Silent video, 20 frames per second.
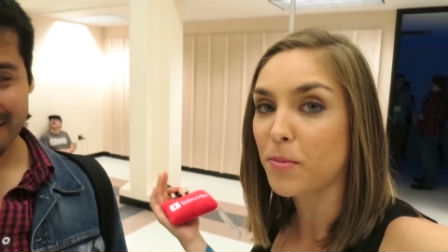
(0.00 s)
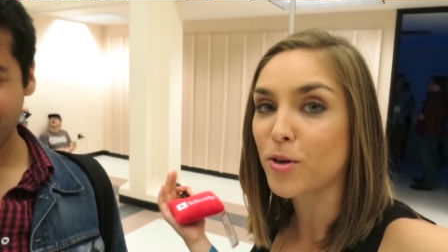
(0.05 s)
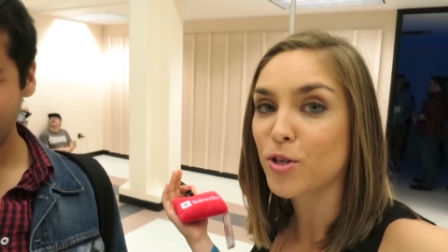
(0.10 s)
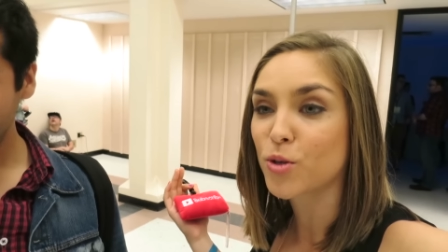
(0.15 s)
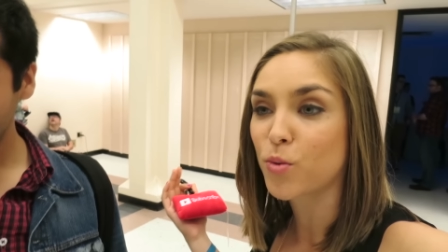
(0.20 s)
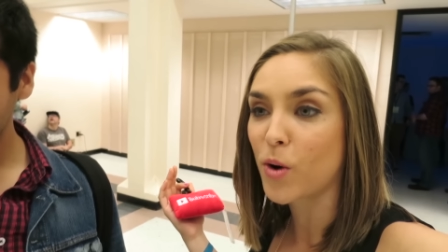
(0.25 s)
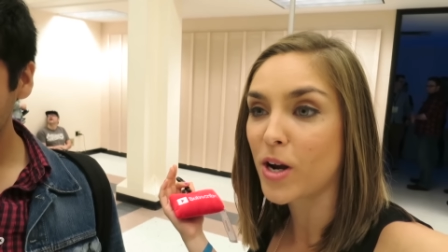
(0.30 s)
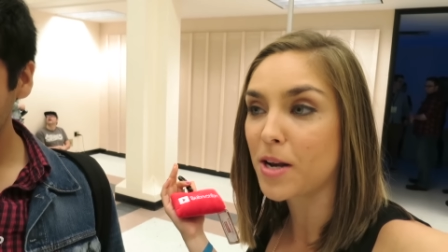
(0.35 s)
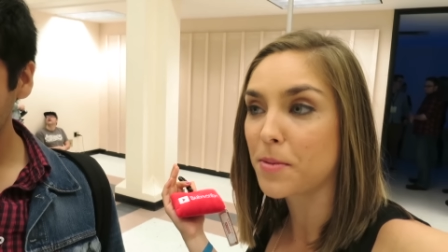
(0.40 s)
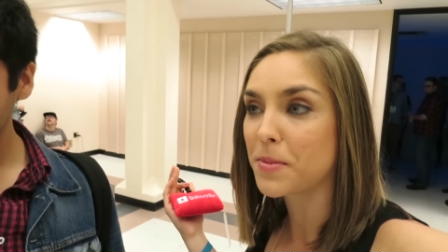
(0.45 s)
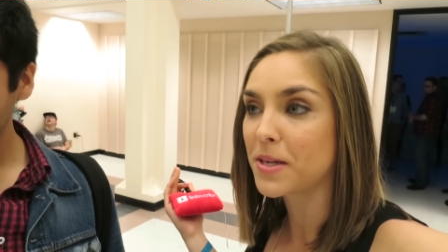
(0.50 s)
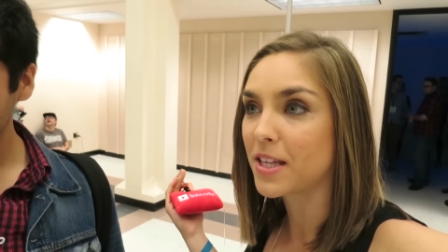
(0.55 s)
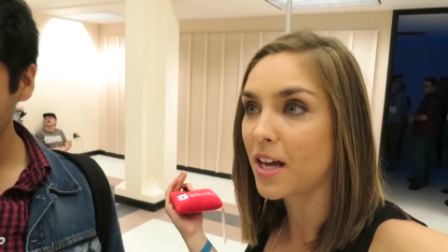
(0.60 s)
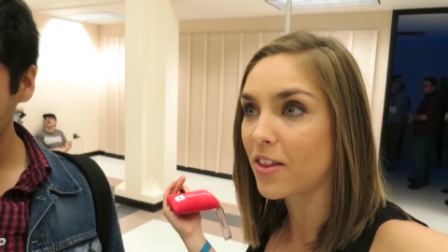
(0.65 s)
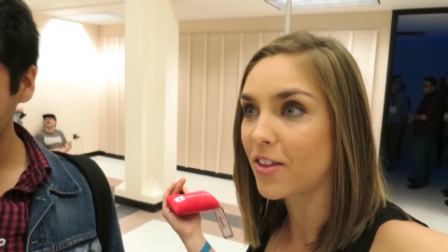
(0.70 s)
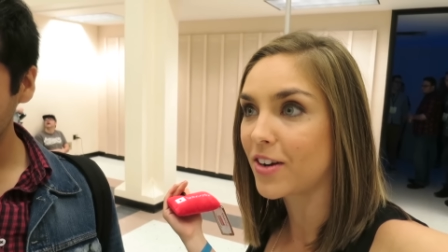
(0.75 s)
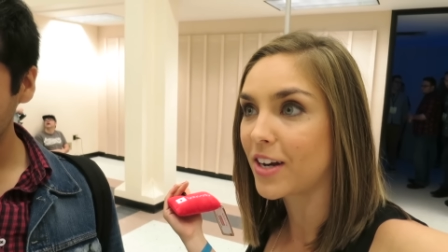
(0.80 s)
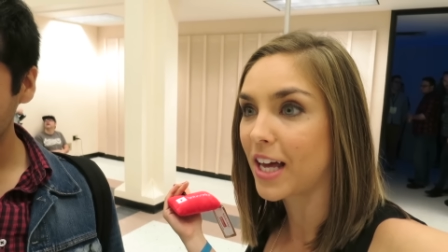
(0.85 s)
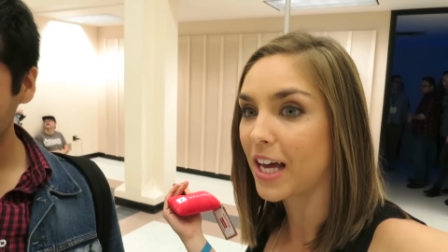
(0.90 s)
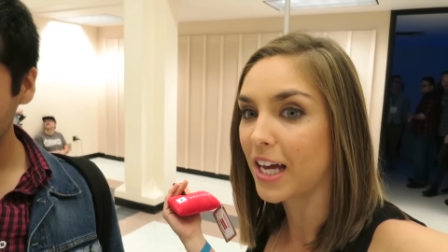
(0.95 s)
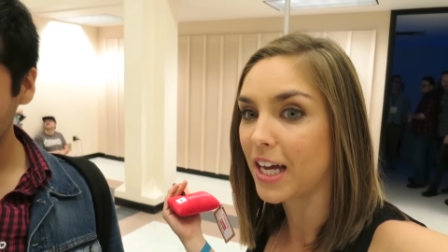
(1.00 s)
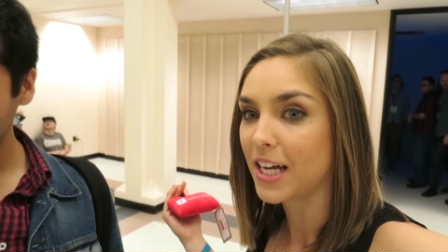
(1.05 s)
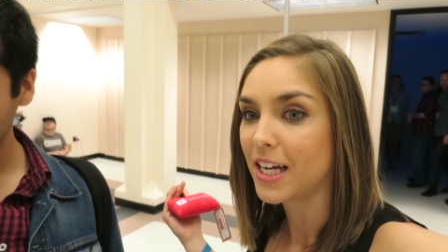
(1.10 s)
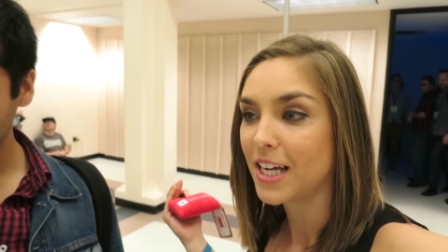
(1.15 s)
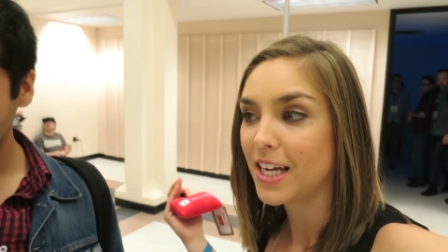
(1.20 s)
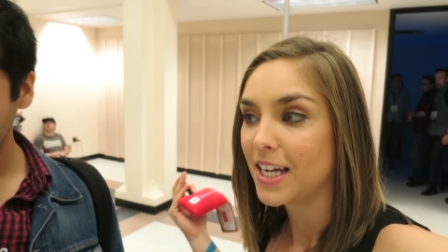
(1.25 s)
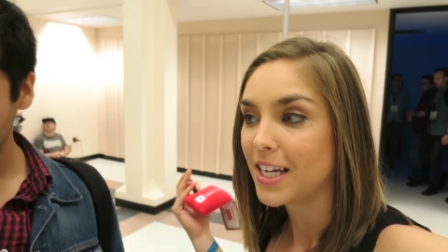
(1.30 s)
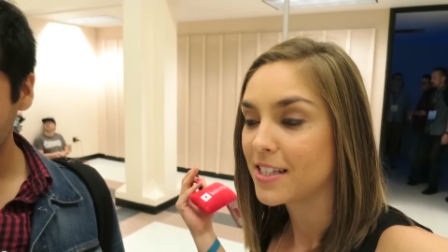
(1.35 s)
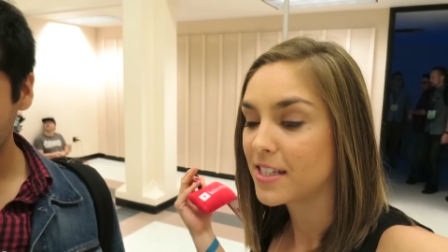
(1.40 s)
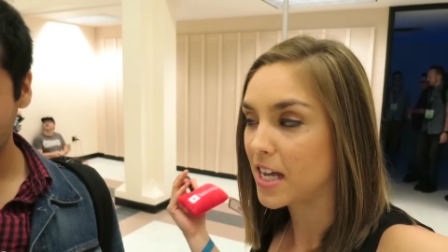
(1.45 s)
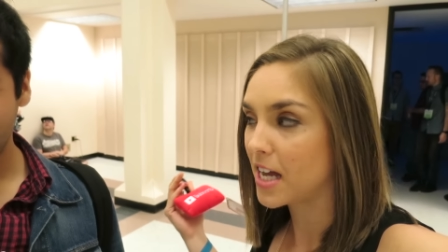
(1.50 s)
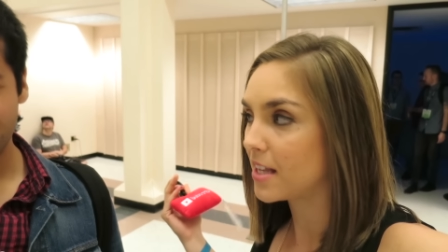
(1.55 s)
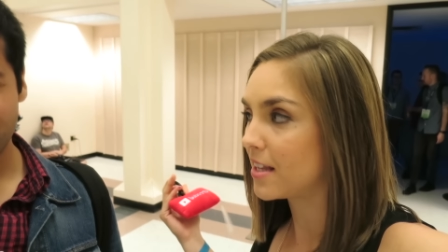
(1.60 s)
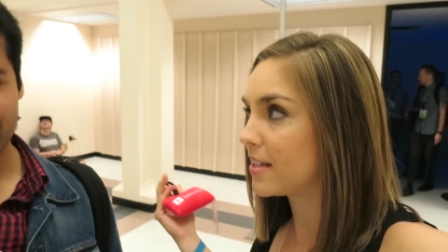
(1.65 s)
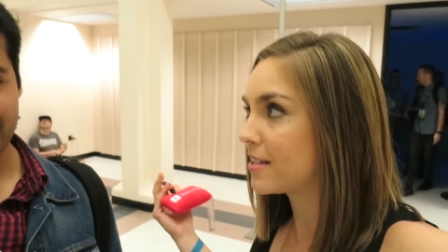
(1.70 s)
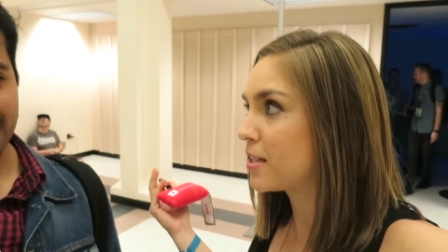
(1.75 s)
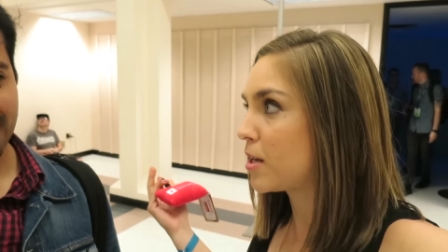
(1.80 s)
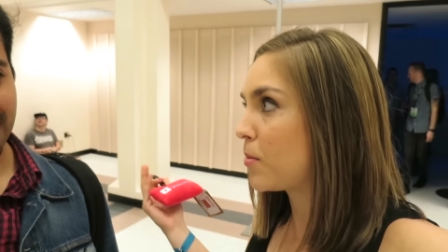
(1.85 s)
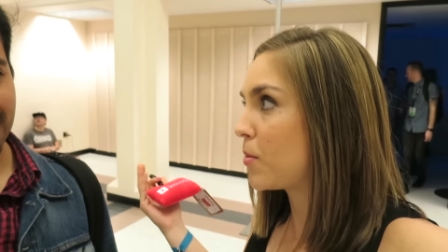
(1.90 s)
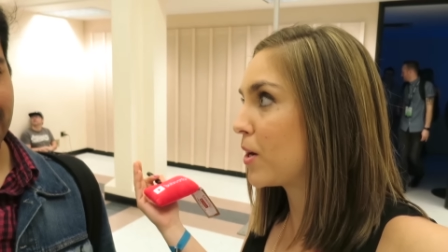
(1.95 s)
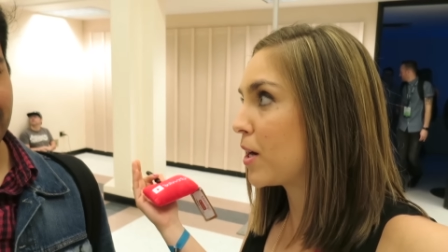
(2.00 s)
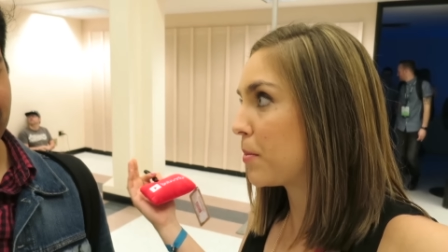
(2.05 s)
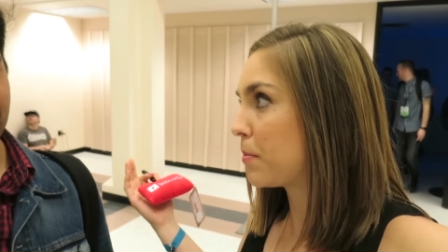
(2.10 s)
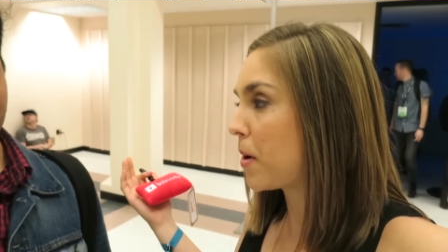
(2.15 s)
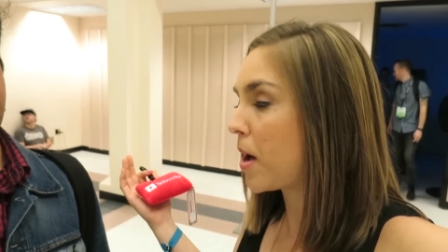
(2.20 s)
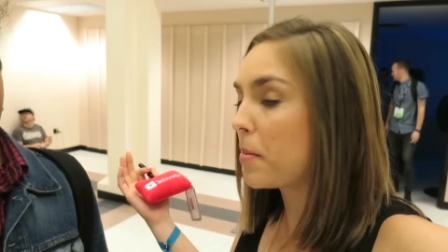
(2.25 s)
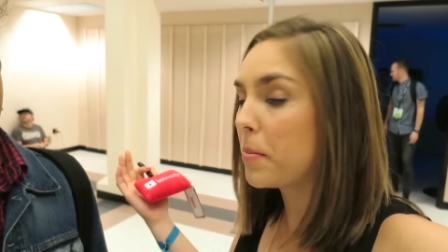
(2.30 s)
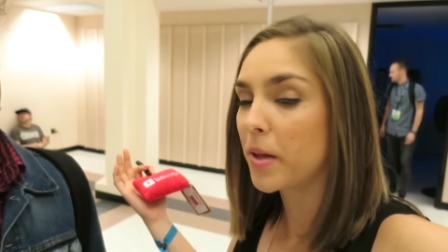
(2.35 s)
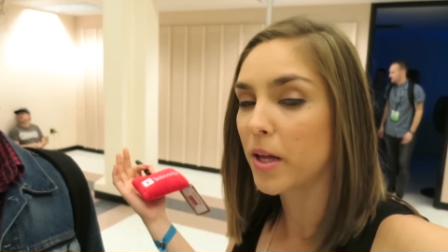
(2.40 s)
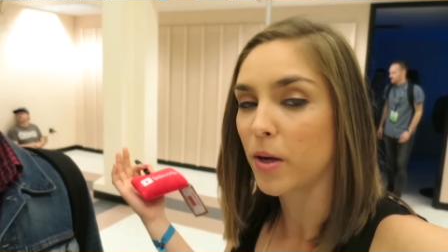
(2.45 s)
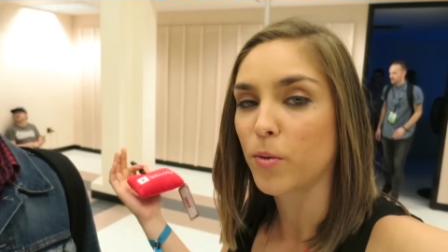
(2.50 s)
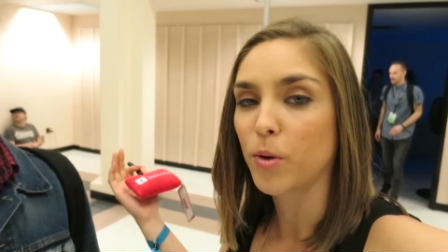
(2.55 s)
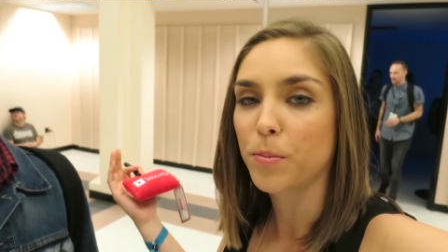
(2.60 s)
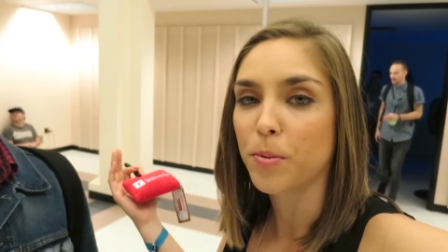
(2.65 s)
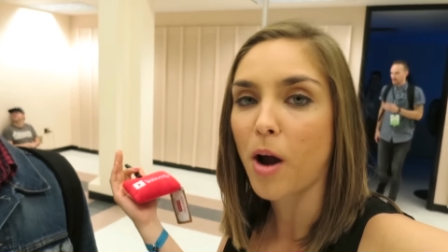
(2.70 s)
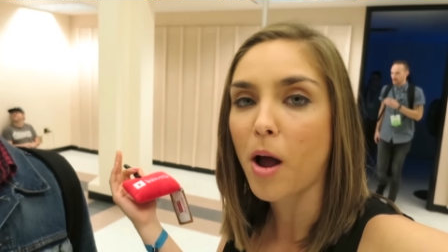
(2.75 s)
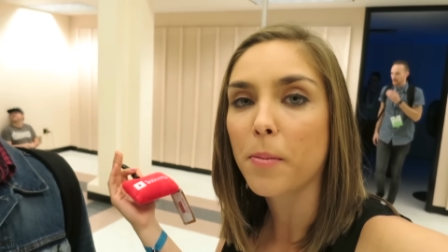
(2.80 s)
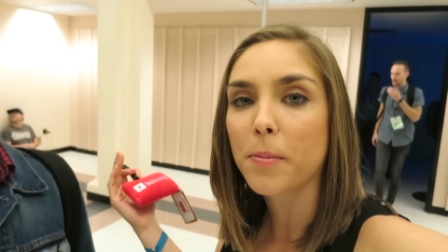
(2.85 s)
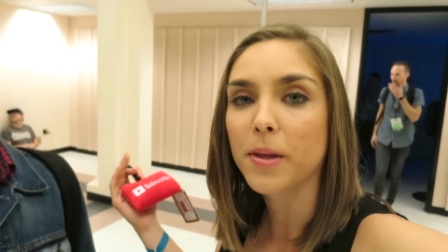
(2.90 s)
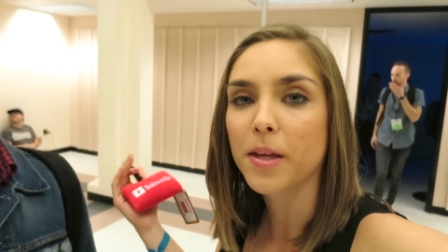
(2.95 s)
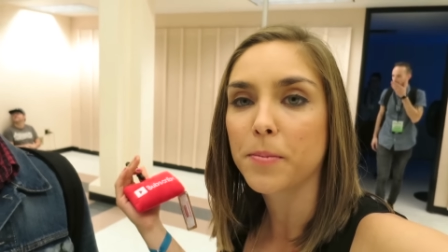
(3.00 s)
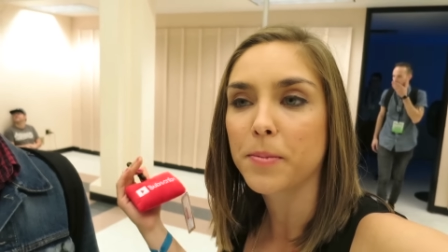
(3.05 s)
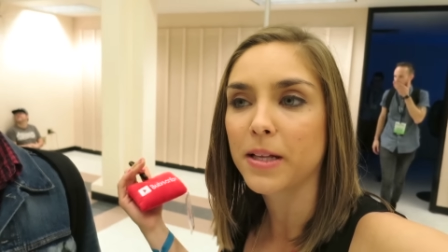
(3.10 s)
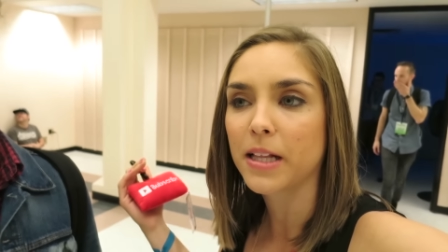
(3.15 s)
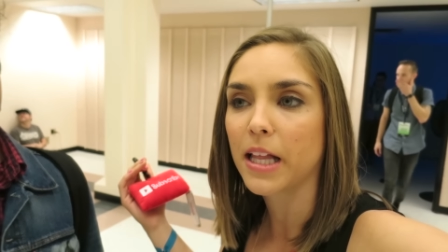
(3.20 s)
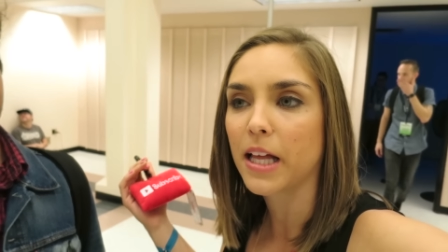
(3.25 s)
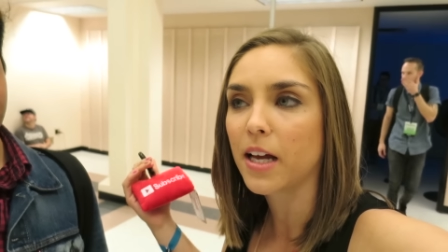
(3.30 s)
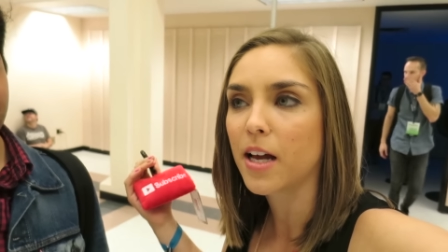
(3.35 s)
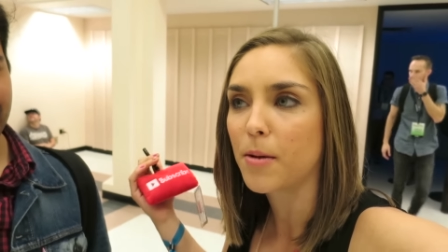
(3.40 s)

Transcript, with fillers: Someone tweeted me the other day saying that someone in public would probably be